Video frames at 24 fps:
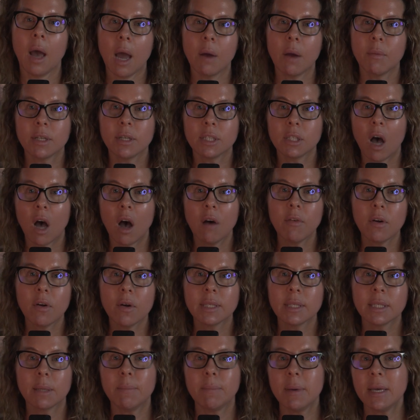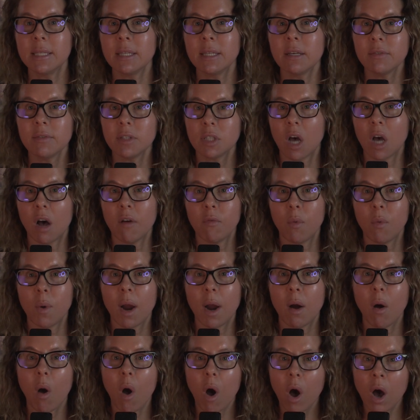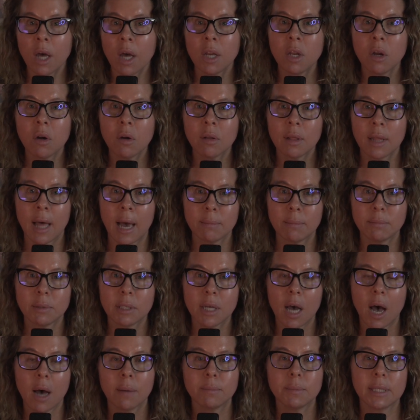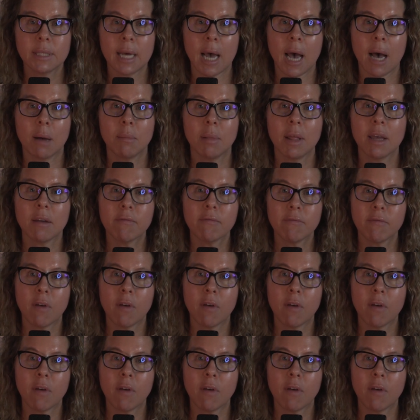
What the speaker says: A resolver is a piece of software on your laptop, tablet,